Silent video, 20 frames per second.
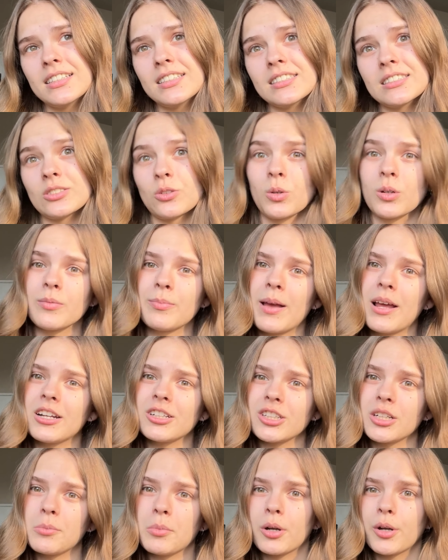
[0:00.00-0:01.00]
sort of
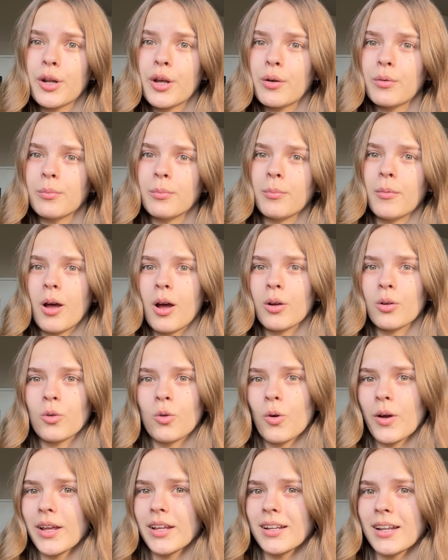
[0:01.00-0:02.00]
managing burnout, not
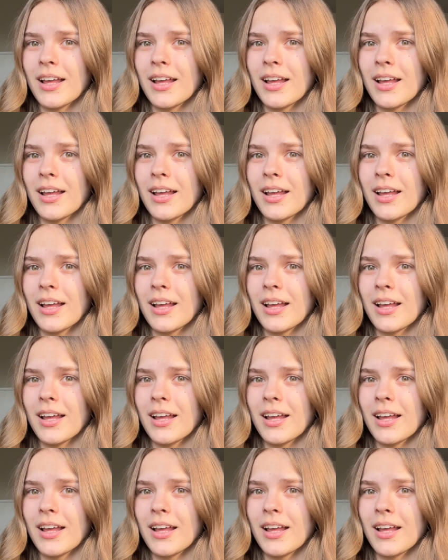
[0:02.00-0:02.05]
quite